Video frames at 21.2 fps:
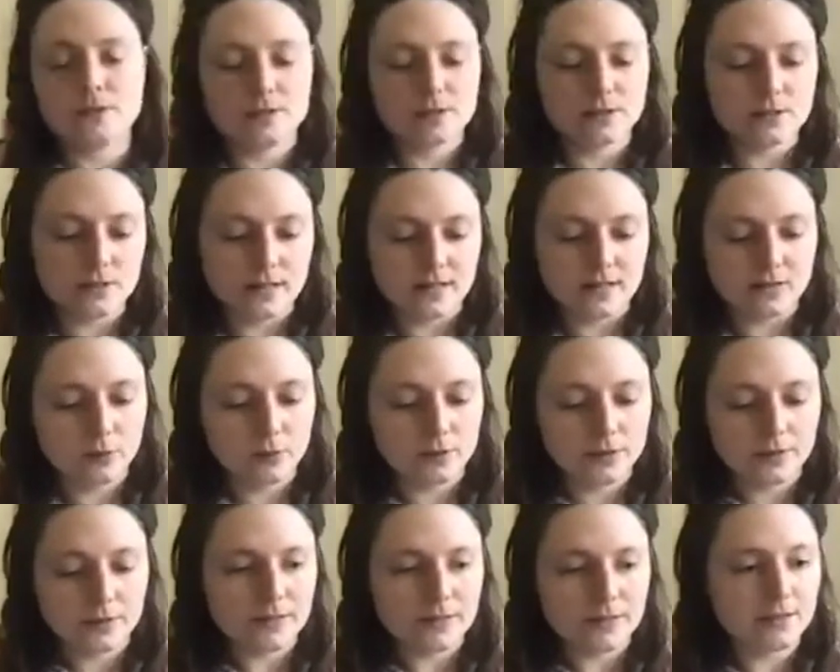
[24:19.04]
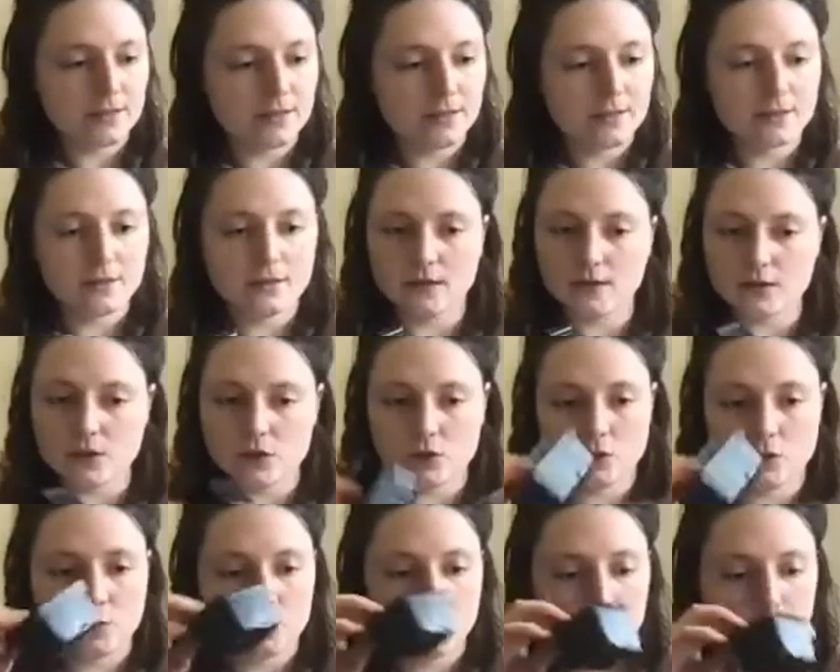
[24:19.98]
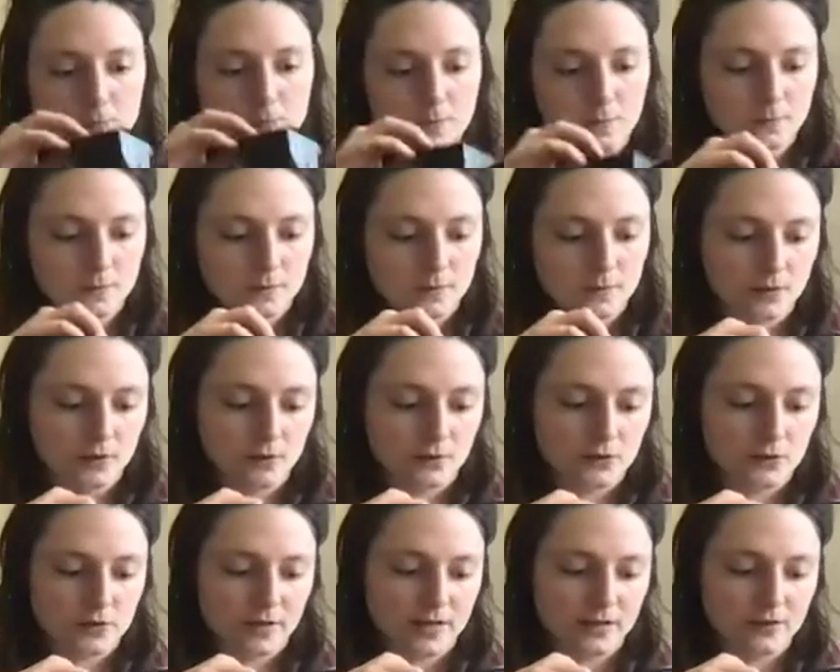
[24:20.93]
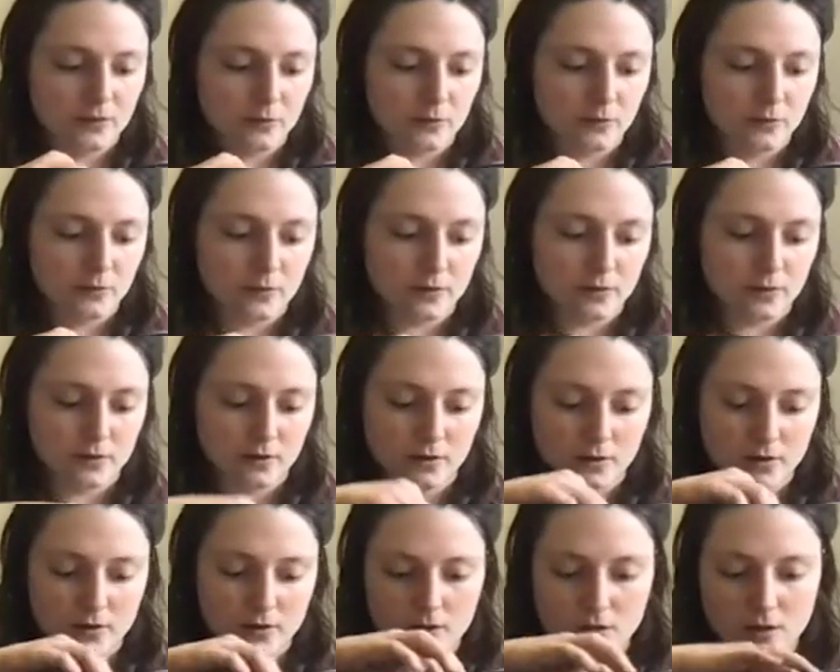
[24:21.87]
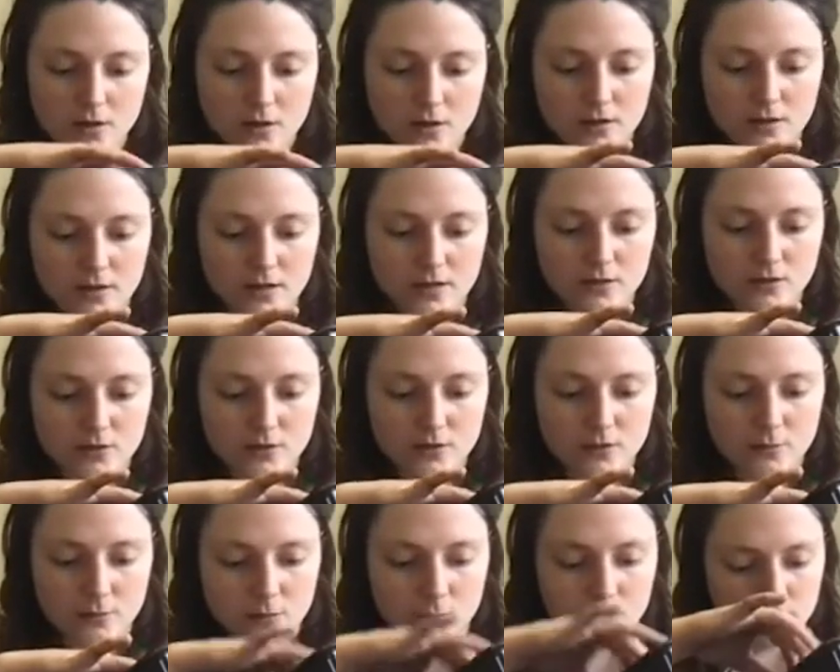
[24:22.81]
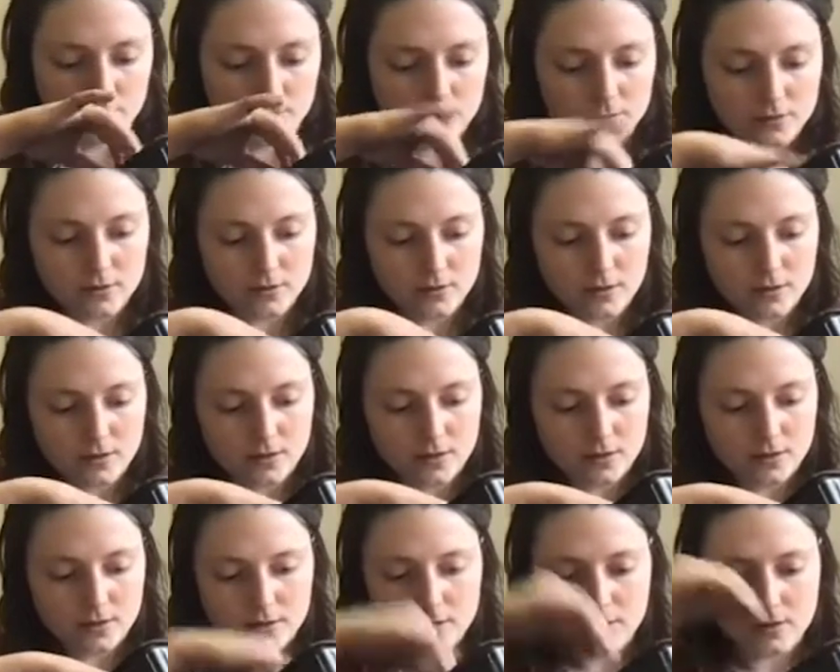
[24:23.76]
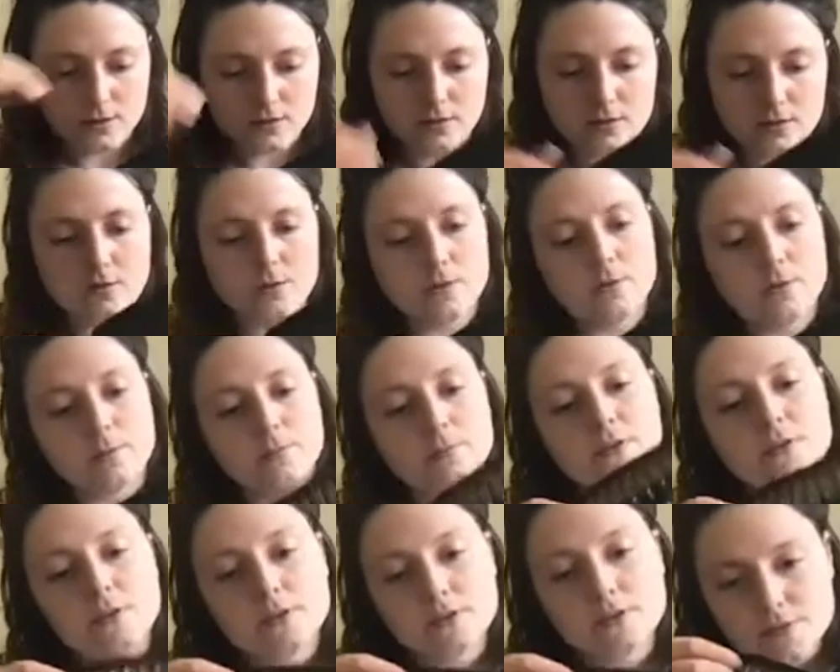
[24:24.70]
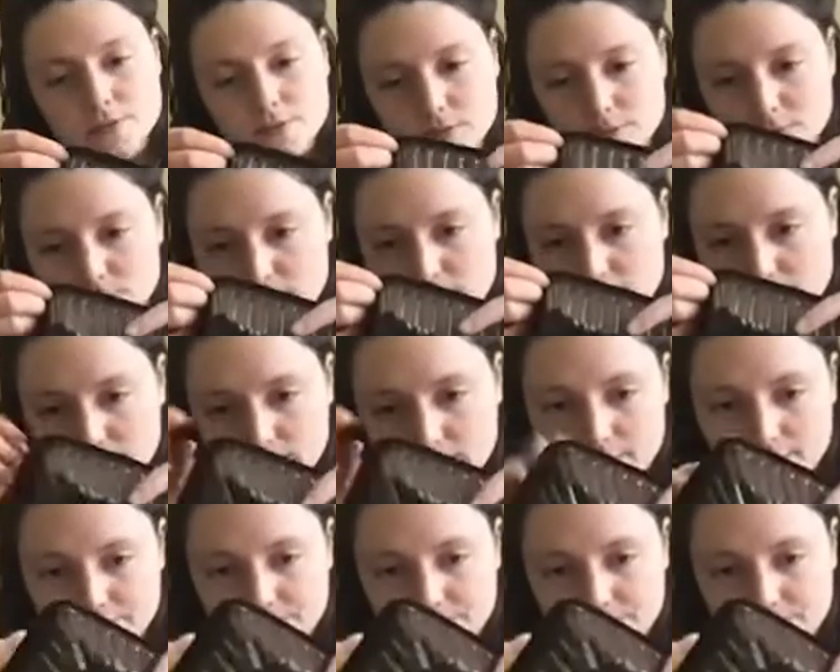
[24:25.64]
less work. Should, should end up with a nicer mold. So it seems like